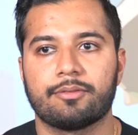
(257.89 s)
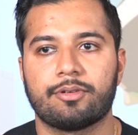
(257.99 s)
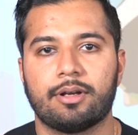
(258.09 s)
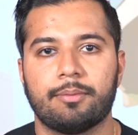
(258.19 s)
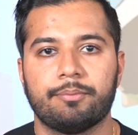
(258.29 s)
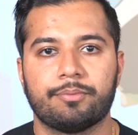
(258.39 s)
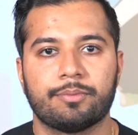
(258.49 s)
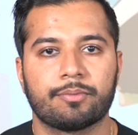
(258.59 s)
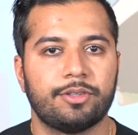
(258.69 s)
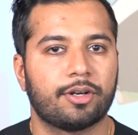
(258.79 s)
from
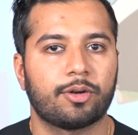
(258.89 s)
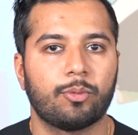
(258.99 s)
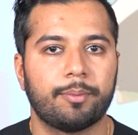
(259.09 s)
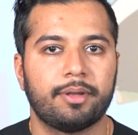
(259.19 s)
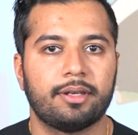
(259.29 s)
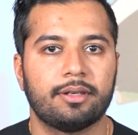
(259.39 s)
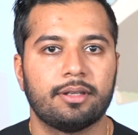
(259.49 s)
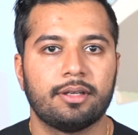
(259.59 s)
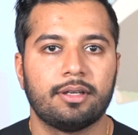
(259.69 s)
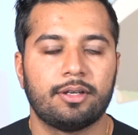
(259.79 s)
younger women
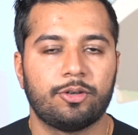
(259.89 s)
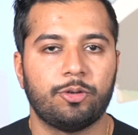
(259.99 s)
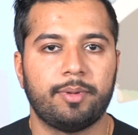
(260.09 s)
who